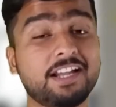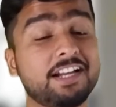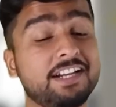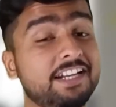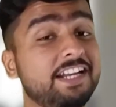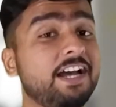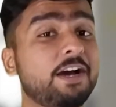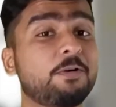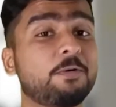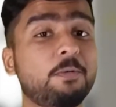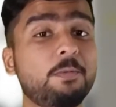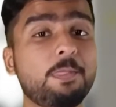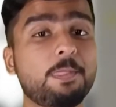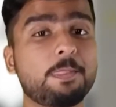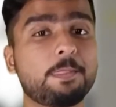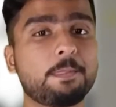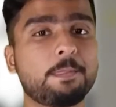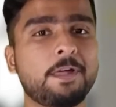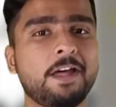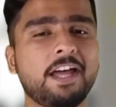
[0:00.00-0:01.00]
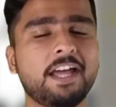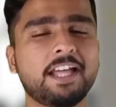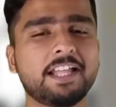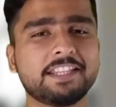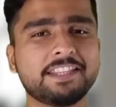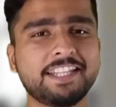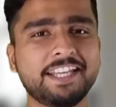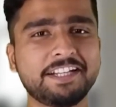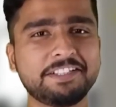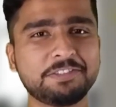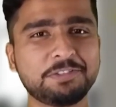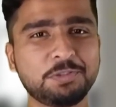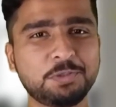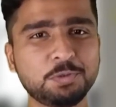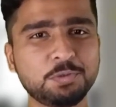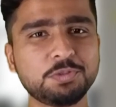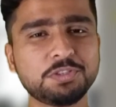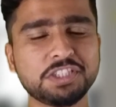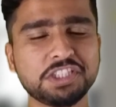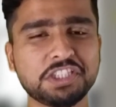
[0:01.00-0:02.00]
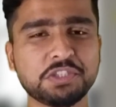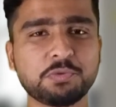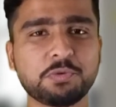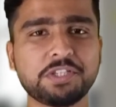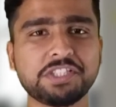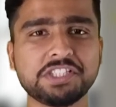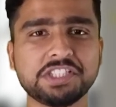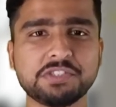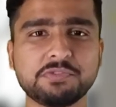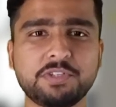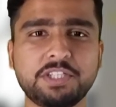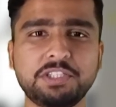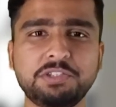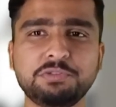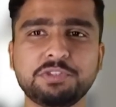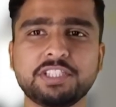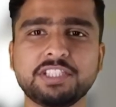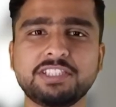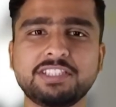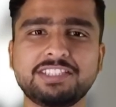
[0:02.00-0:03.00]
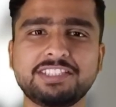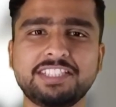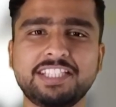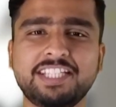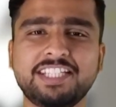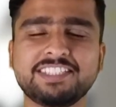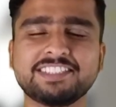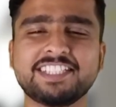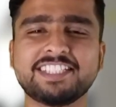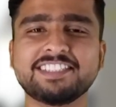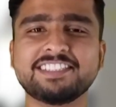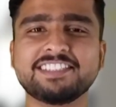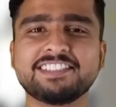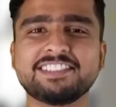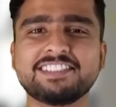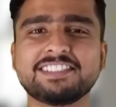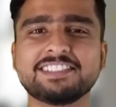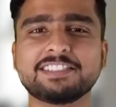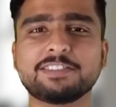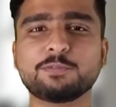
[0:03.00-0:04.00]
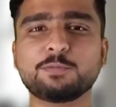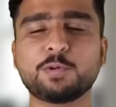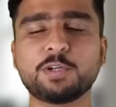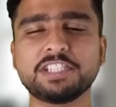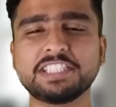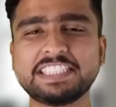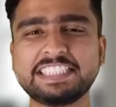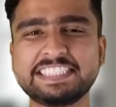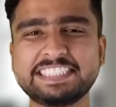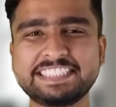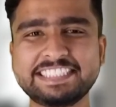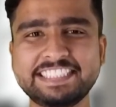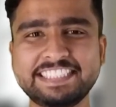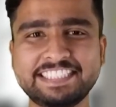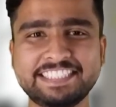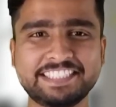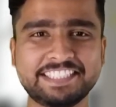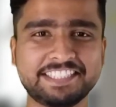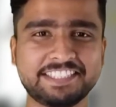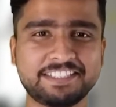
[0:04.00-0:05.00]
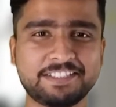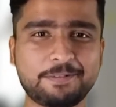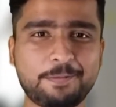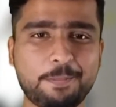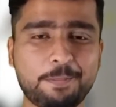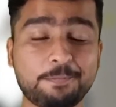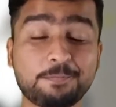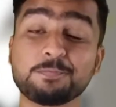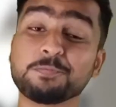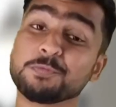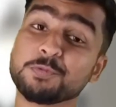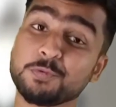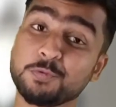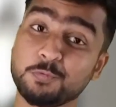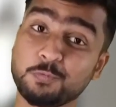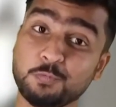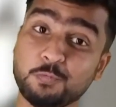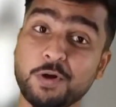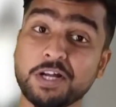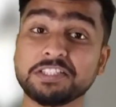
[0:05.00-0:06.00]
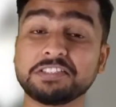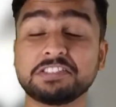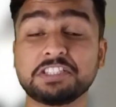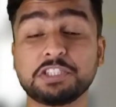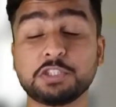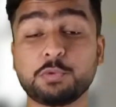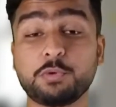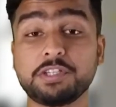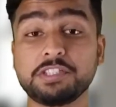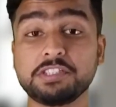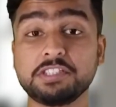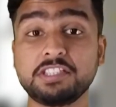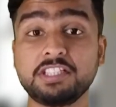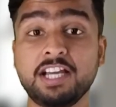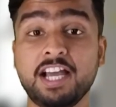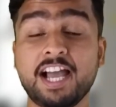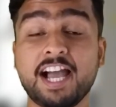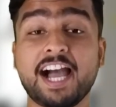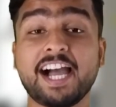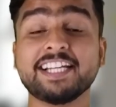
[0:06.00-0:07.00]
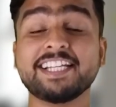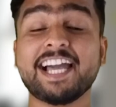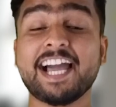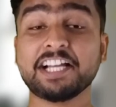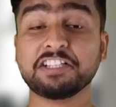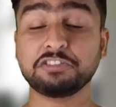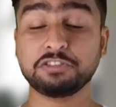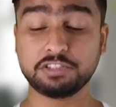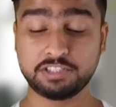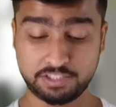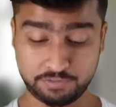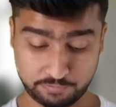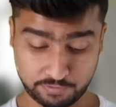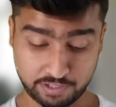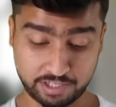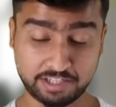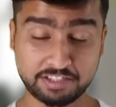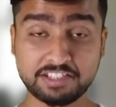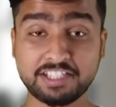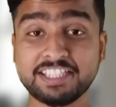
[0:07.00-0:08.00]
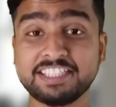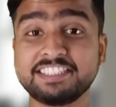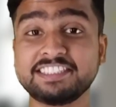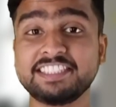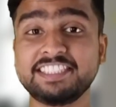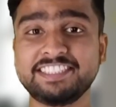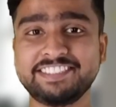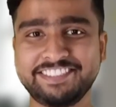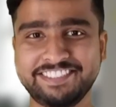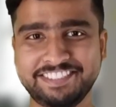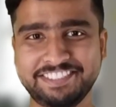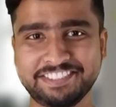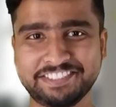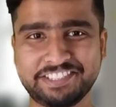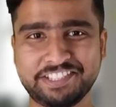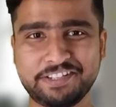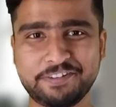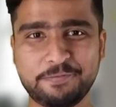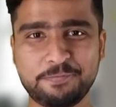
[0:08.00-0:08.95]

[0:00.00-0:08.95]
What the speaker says: Now there are two situations when you can think that this is somewhat green. One situation, I actually wear a green t-shirt.